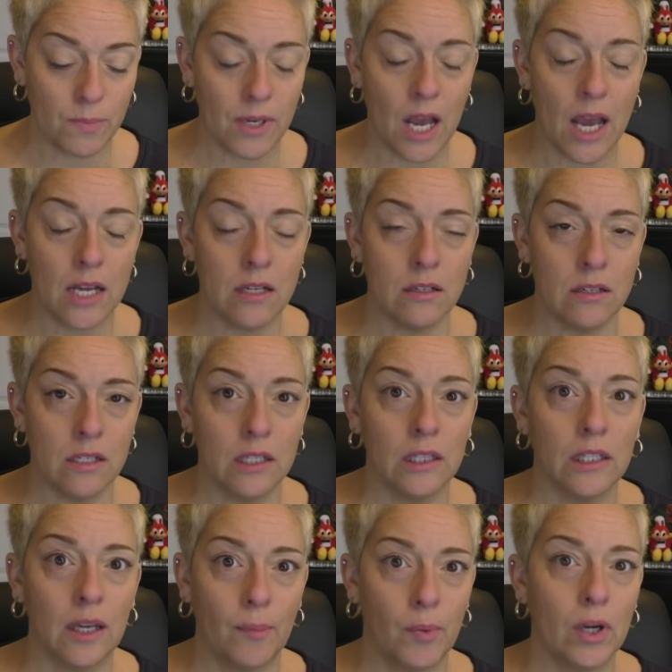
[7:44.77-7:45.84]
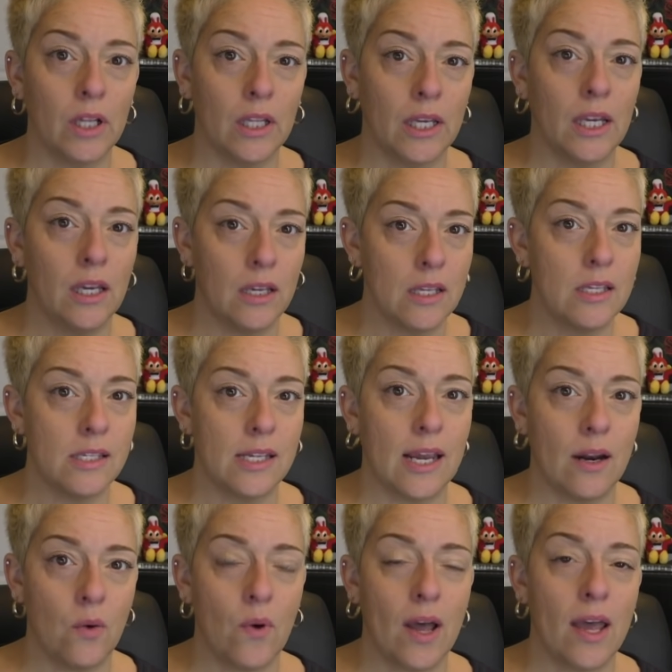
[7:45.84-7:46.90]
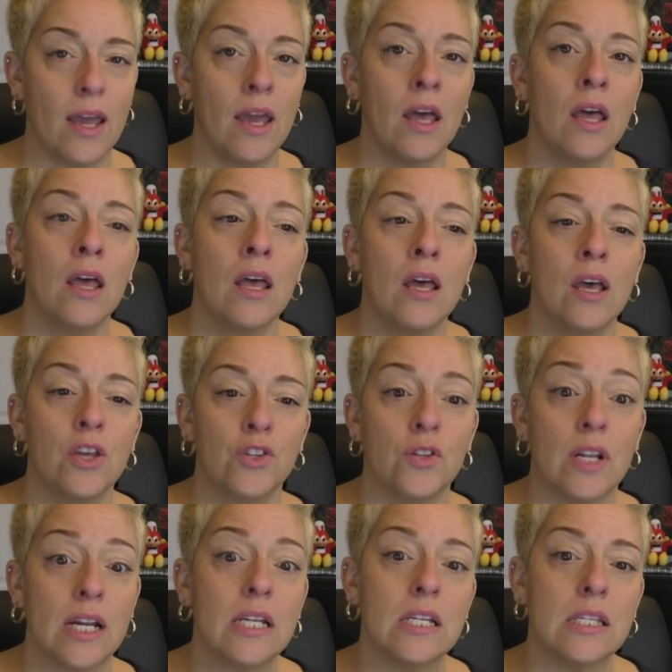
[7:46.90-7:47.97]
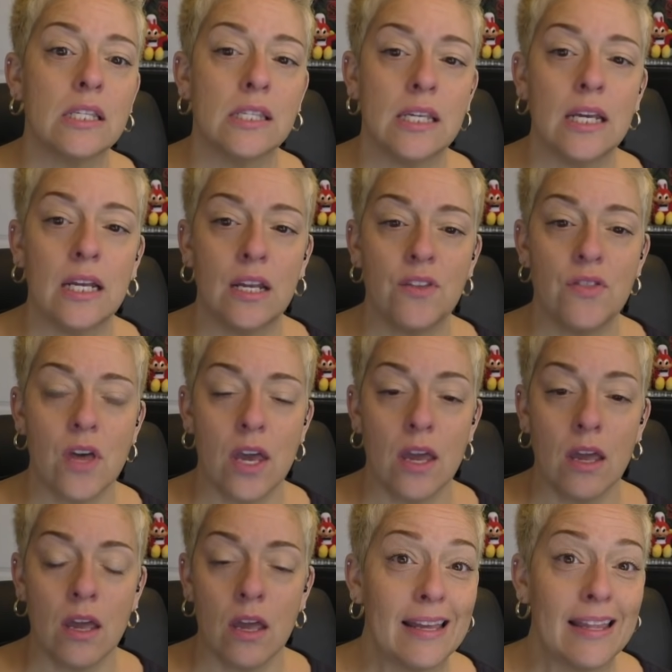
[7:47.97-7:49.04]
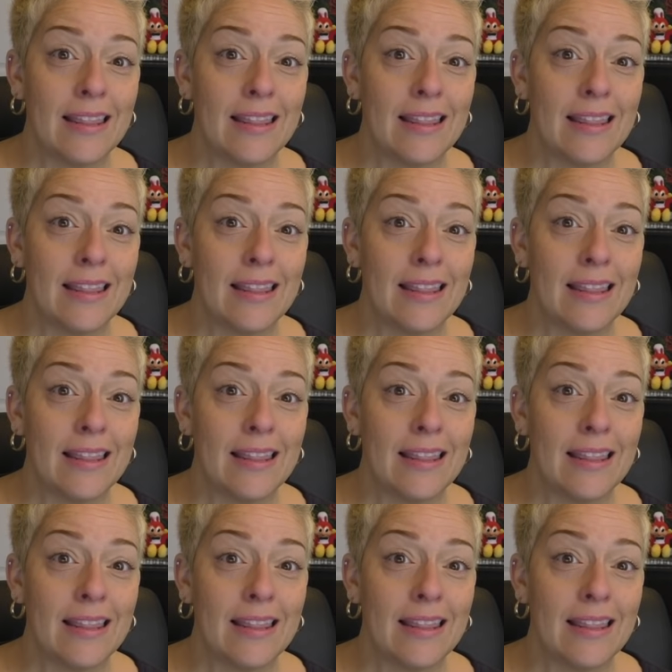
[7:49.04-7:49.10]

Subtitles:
but I deliberately stayed away so that I didn't see anything.